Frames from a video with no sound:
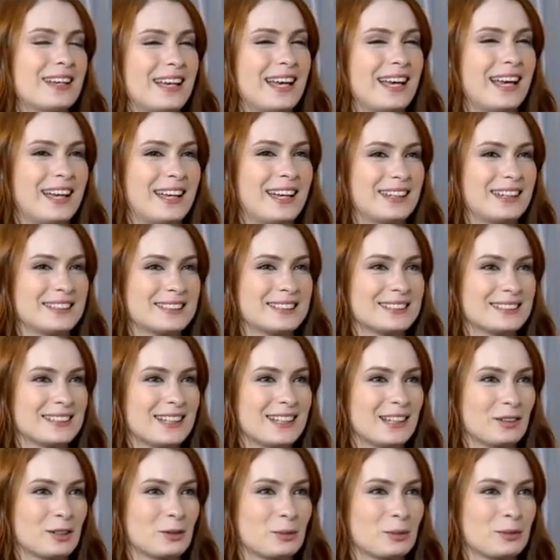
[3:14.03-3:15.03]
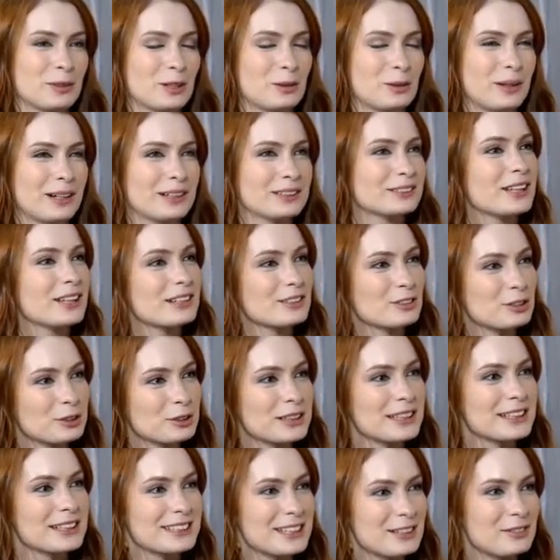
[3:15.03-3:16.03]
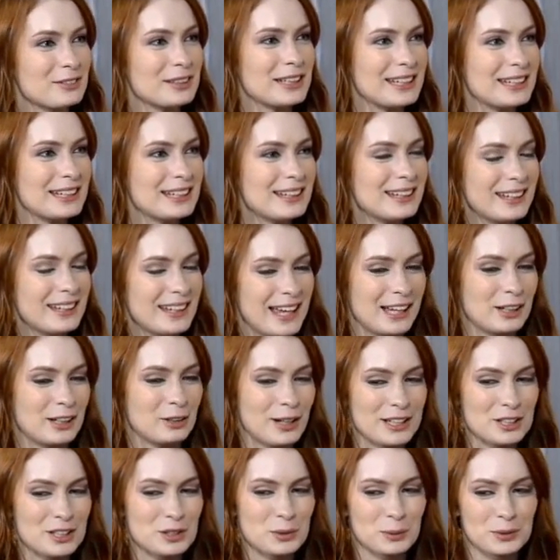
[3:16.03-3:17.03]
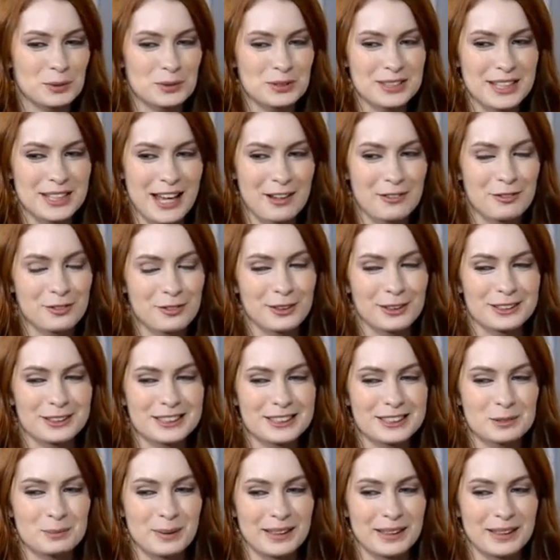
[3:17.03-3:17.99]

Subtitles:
and it requires a lot of creativity and grassroots efforts.